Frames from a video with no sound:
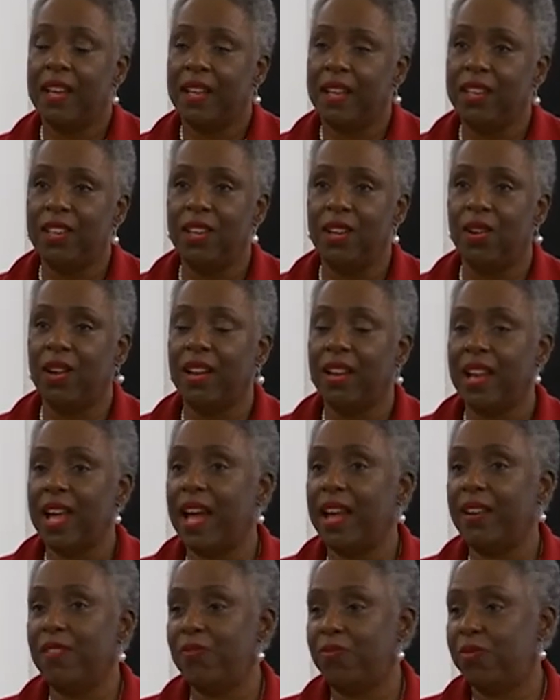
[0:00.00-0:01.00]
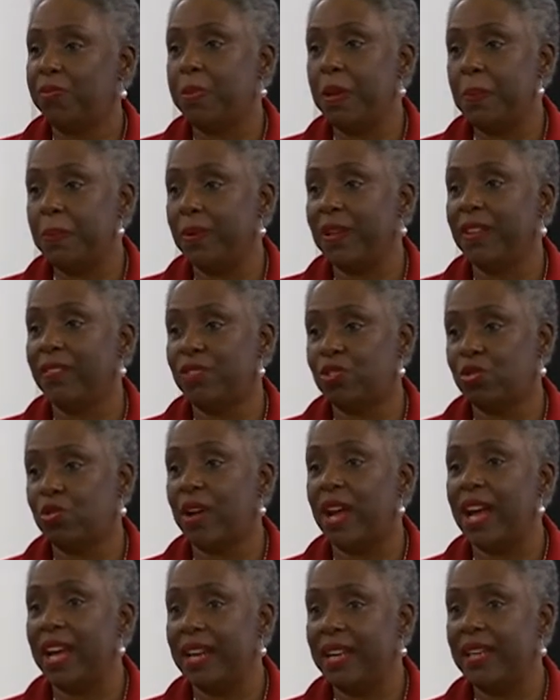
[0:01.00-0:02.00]
You know, a lot of people have
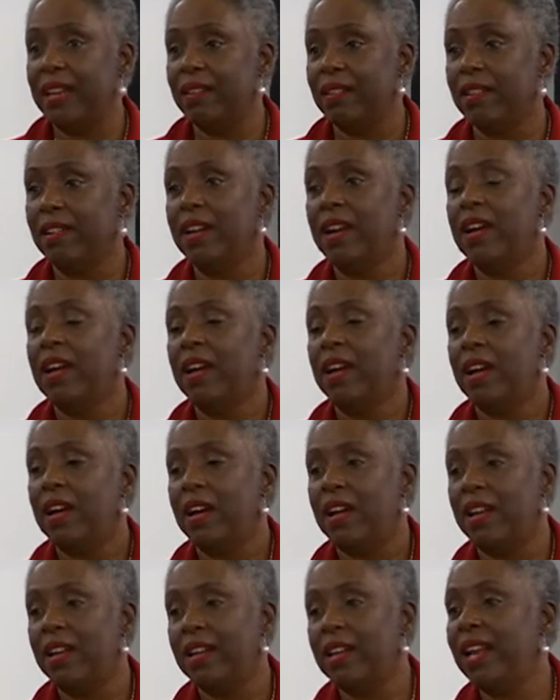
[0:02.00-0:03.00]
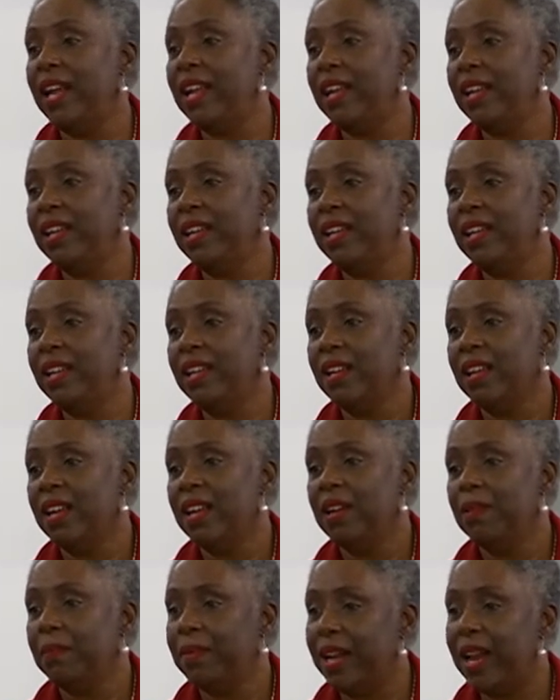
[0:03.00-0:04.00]
tried here uh, lately,
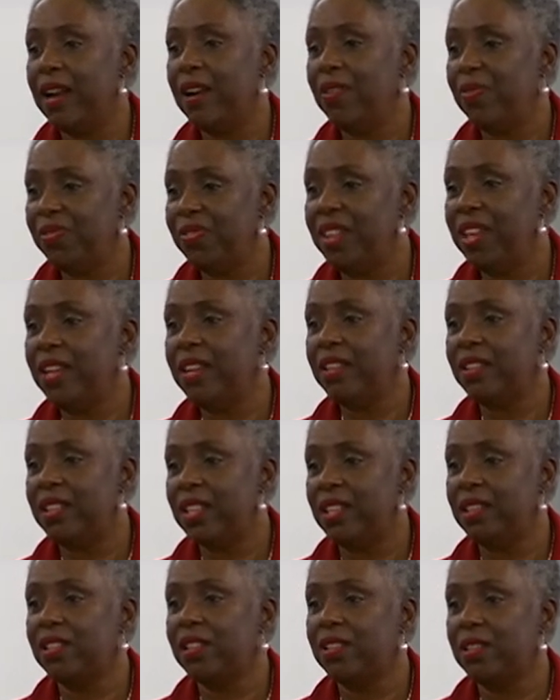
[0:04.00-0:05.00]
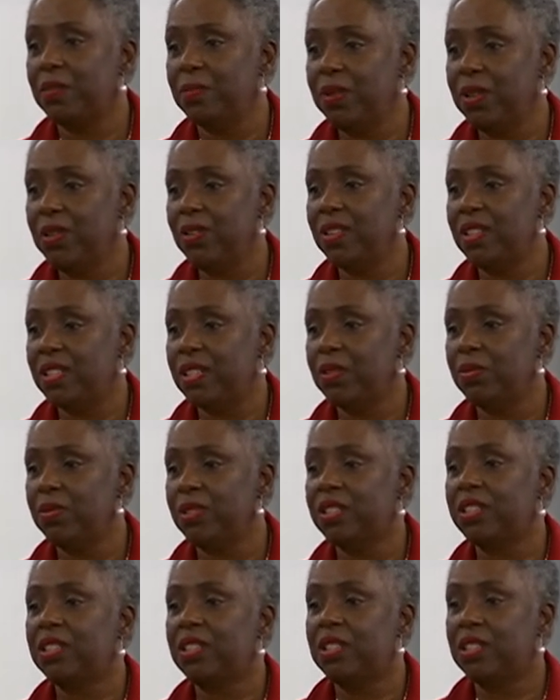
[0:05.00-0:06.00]
but I don't think that the community
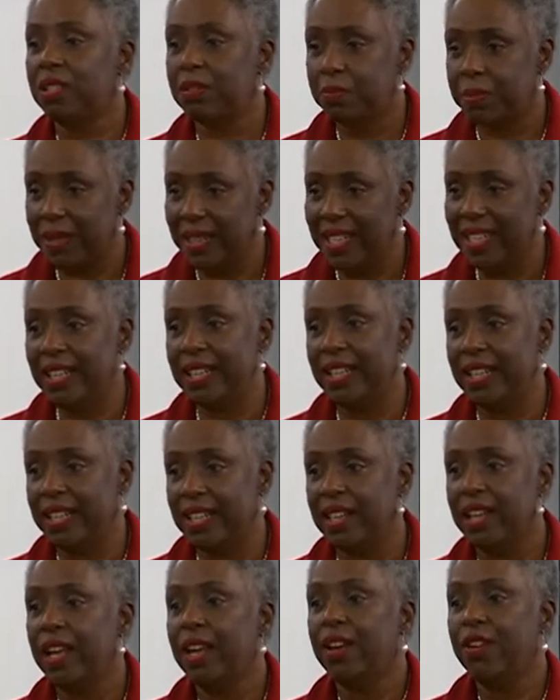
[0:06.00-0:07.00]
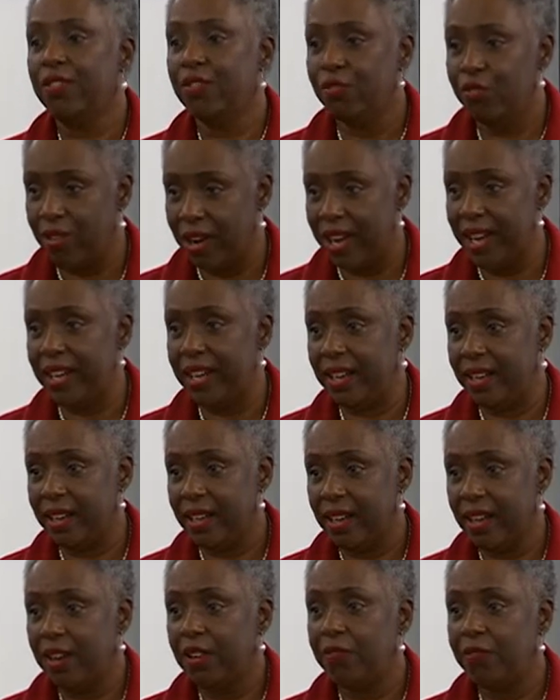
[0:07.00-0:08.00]
was completely ready
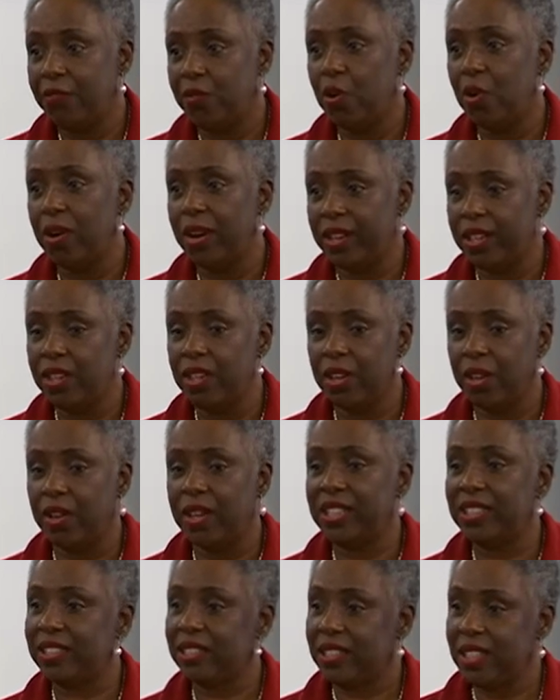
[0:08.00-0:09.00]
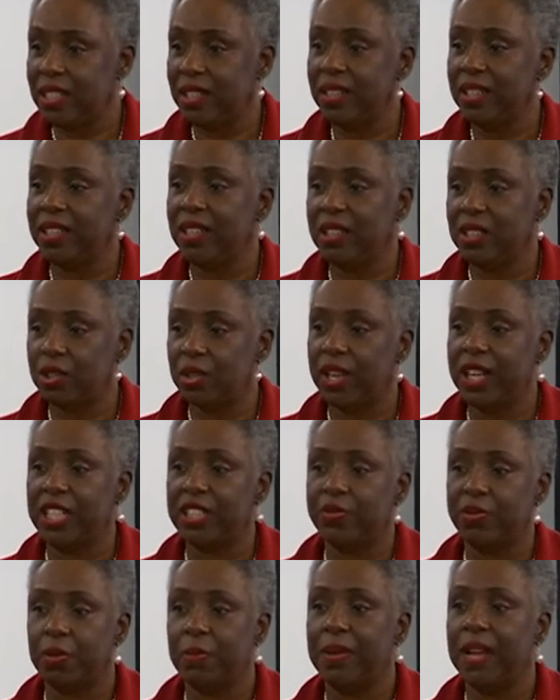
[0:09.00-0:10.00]
it. You know, it's still in the
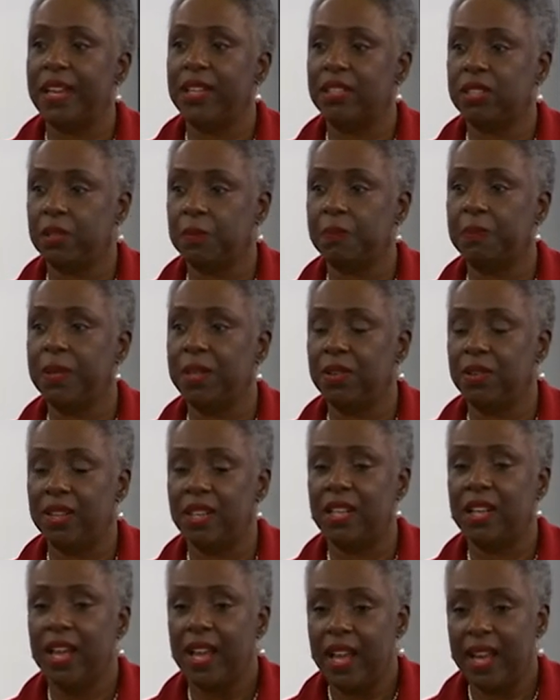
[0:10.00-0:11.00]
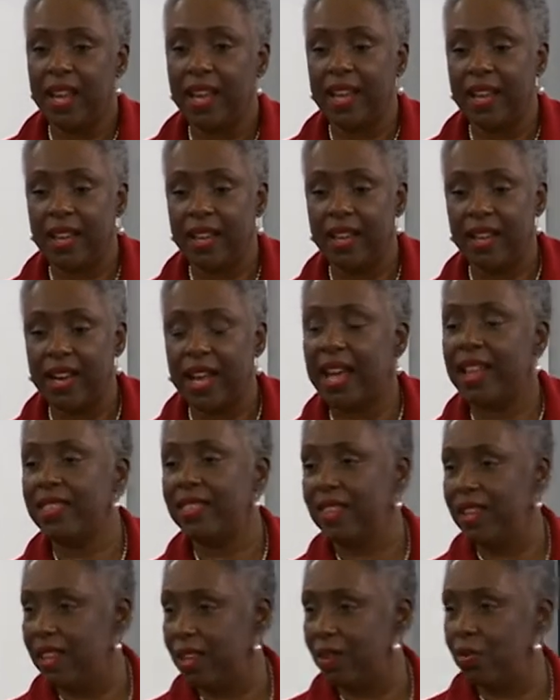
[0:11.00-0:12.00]
transformation period, and I
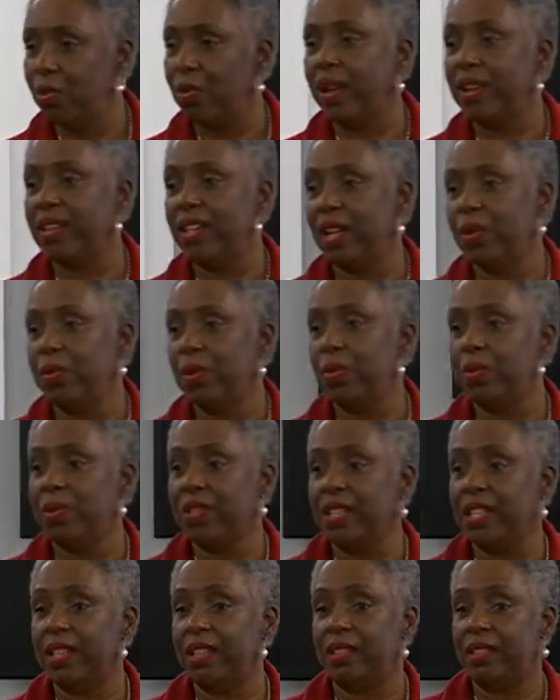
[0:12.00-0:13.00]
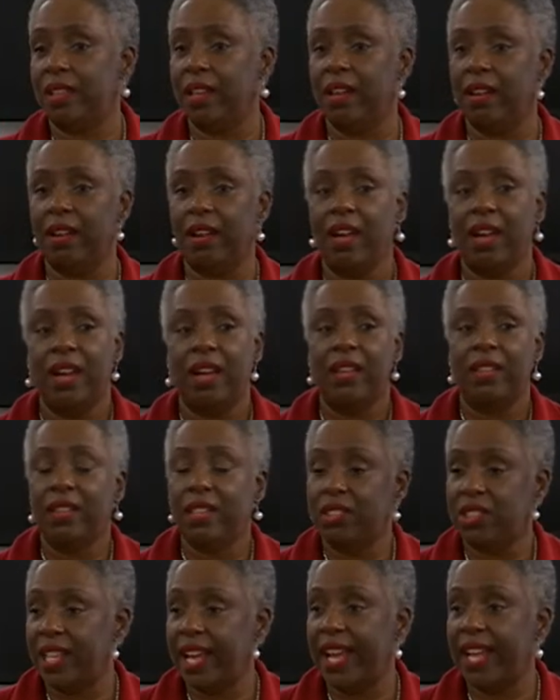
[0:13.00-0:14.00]
think one day we will get there.
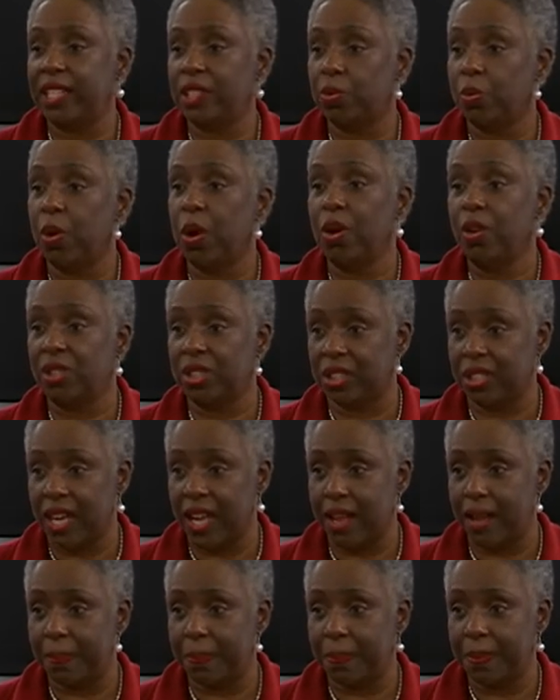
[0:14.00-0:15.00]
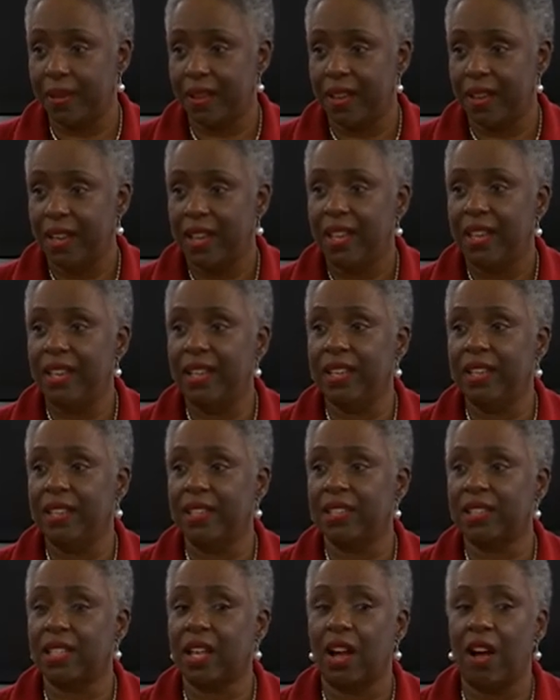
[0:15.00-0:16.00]
The Jazz Workshop
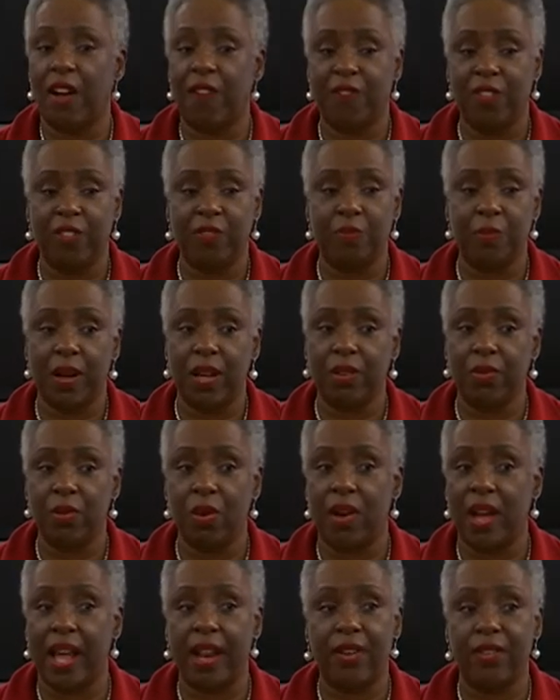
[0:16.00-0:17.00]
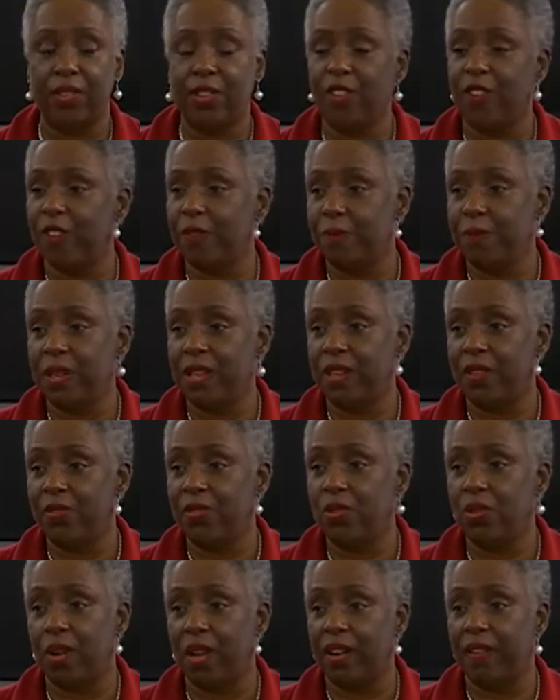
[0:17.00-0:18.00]
is off of Monroe. I don't know if many of
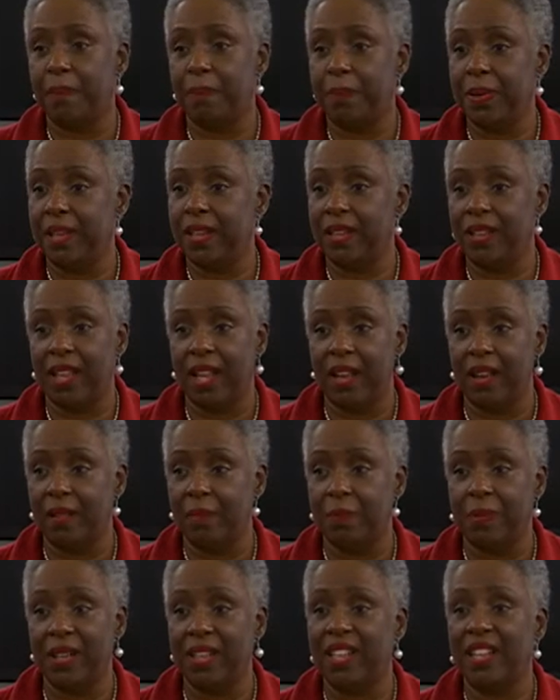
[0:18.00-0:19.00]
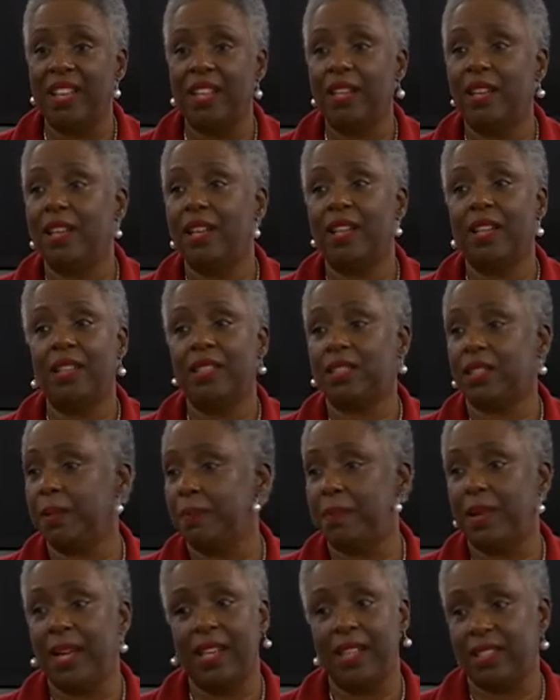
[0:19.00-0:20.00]
you all have been there, but it is
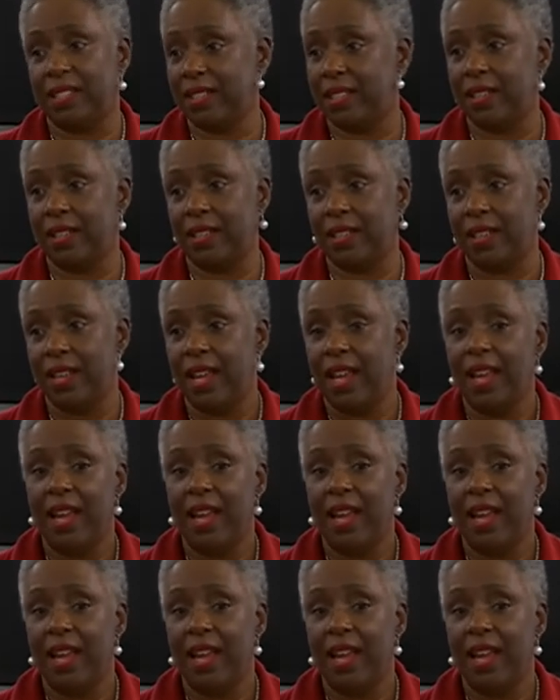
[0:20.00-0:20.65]
amazing.